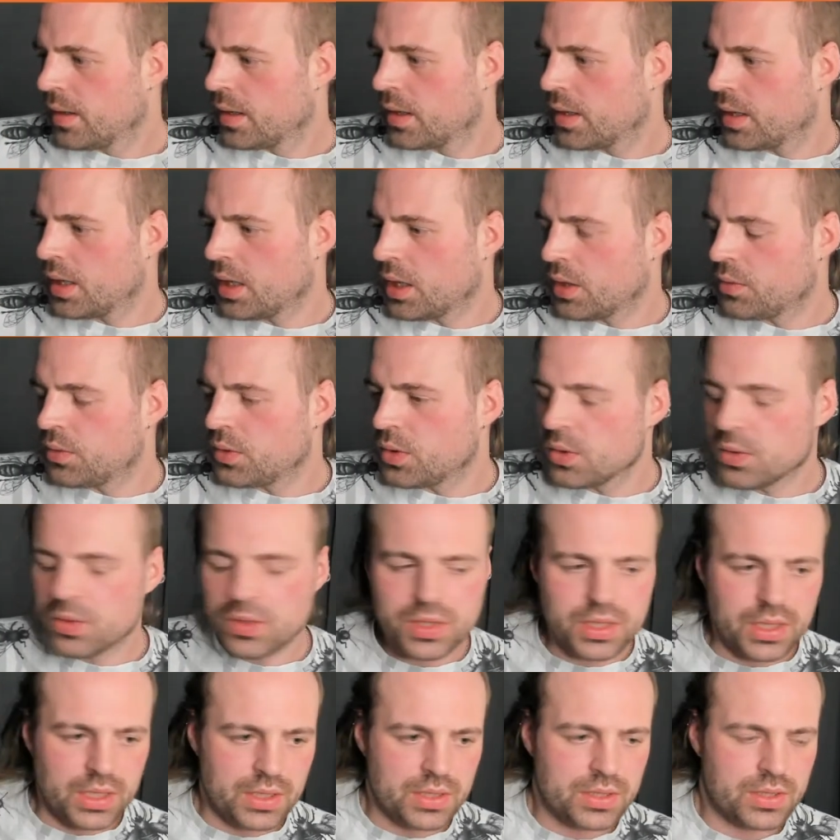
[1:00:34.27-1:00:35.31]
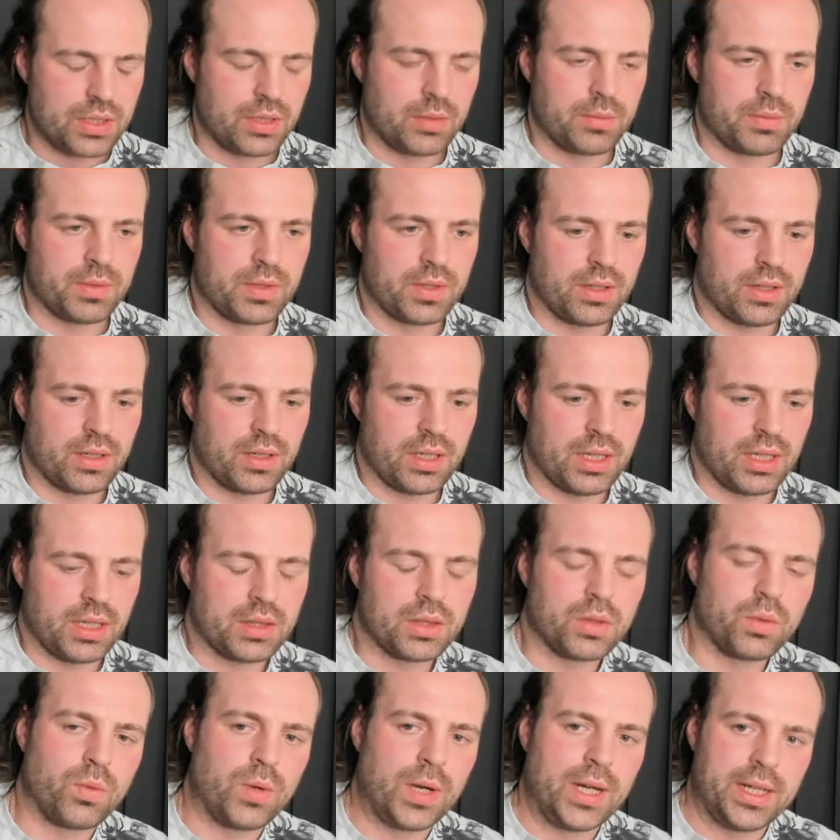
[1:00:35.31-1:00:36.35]
if you see something in the
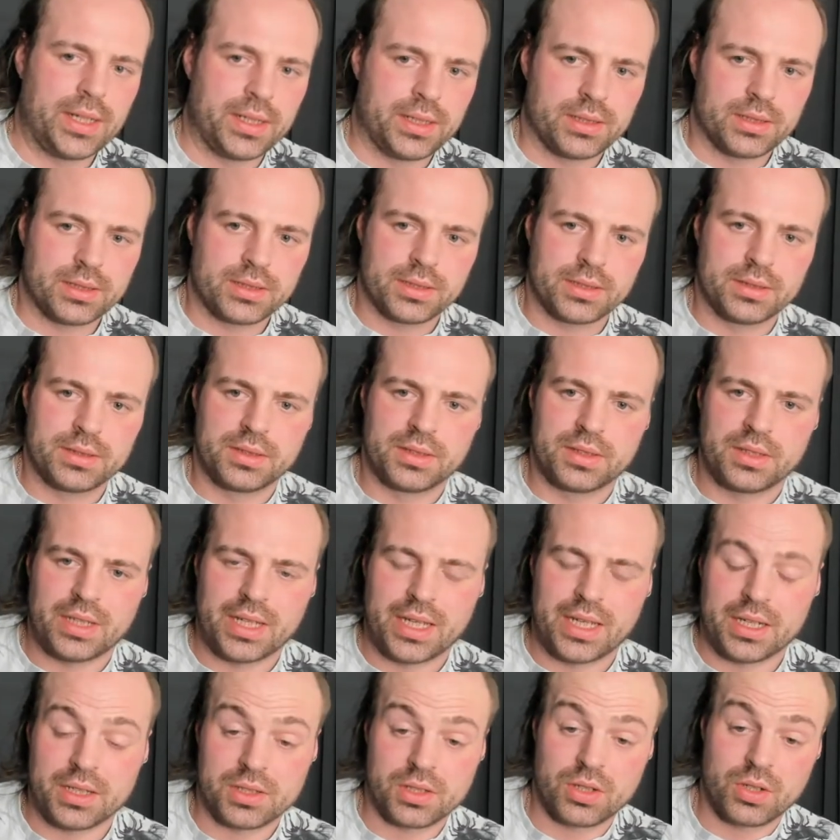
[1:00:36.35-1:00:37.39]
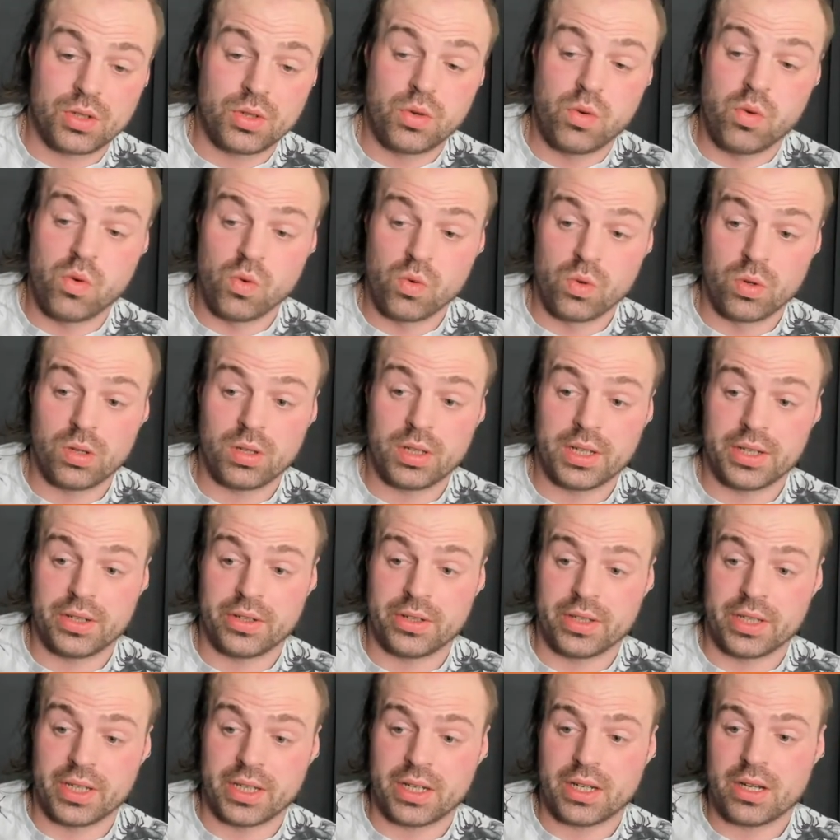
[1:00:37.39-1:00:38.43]
wild that is cool and you're
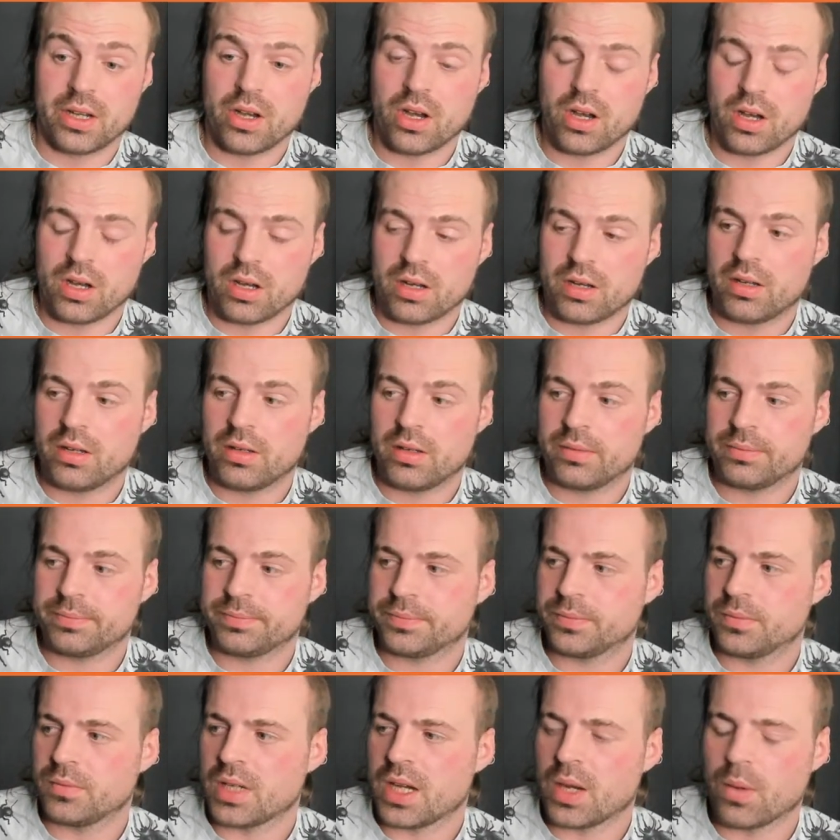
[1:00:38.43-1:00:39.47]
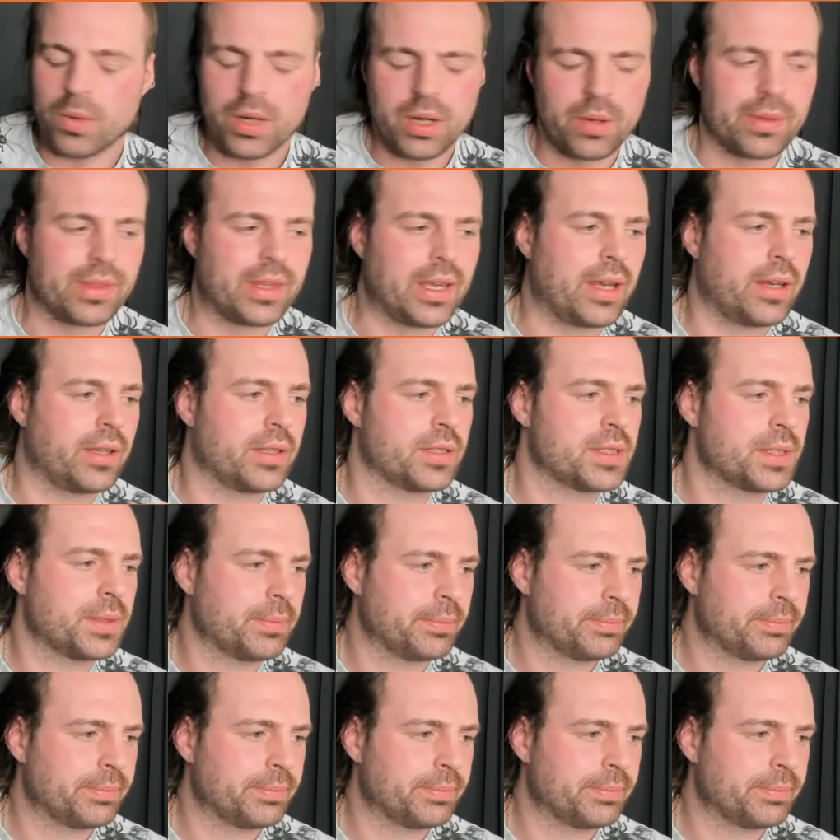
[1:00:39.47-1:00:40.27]
like, oh, I wonder what that is,